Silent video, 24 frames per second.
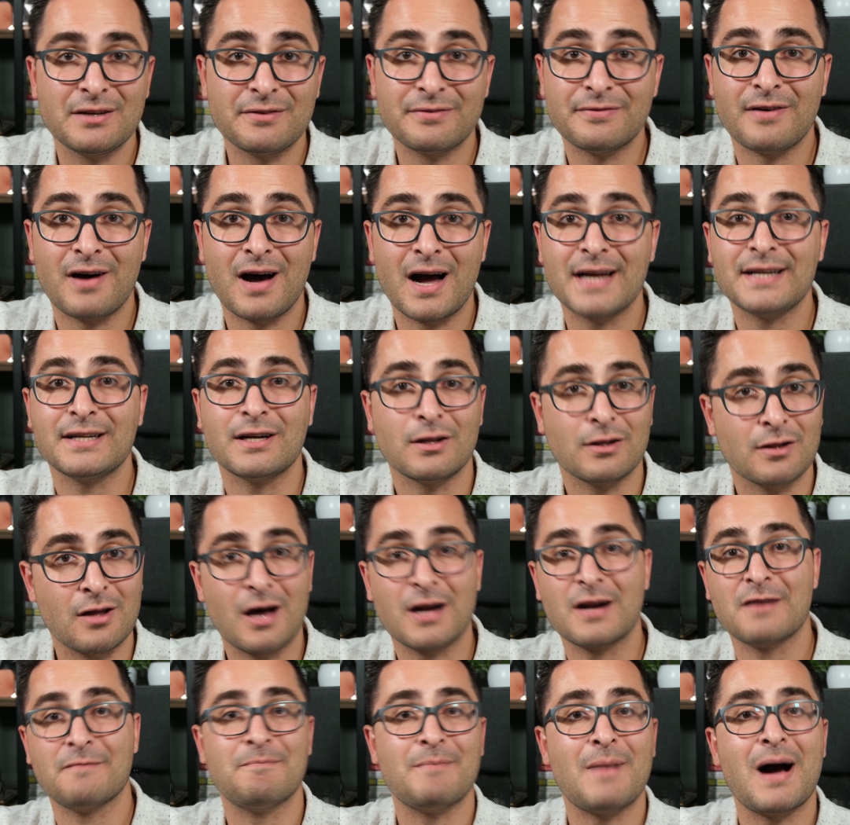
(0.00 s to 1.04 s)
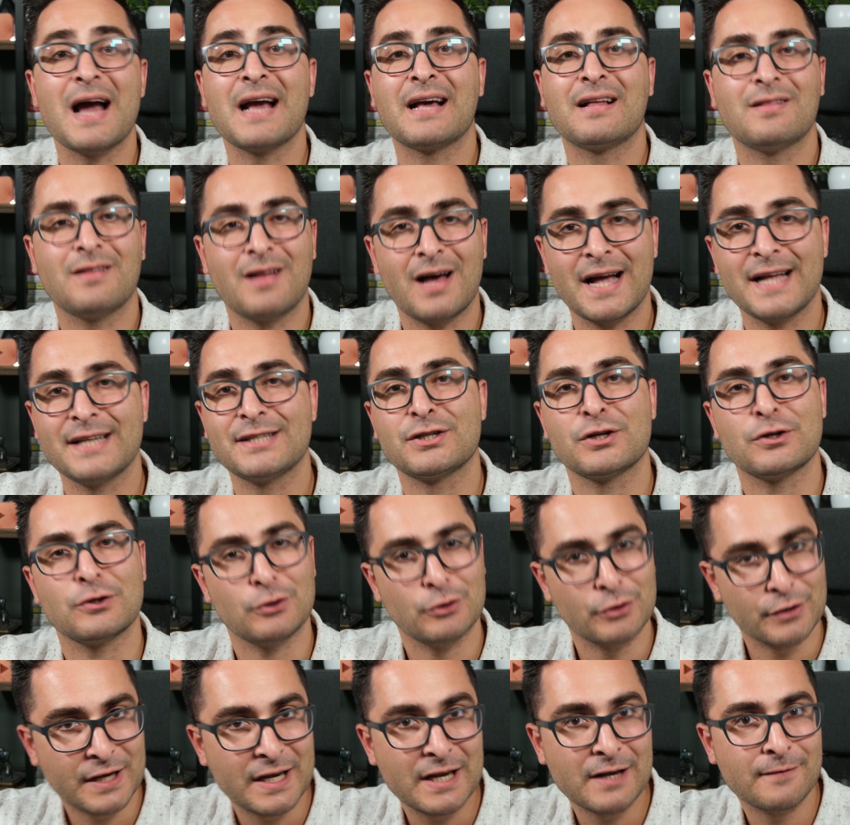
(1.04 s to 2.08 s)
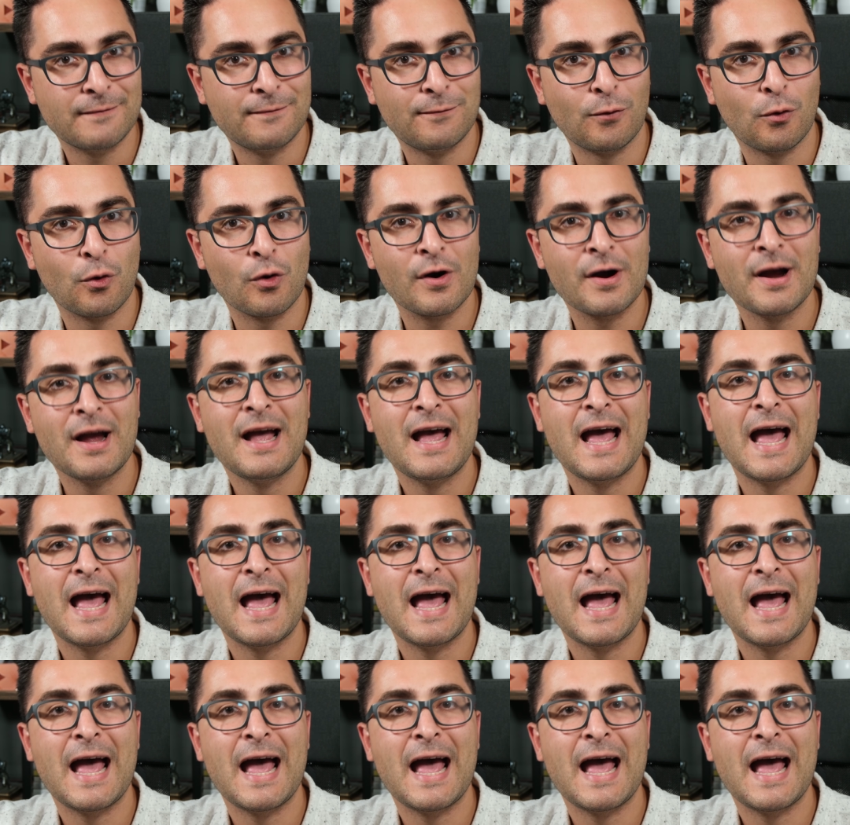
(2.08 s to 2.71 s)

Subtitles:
find a lot of my clients are looking for,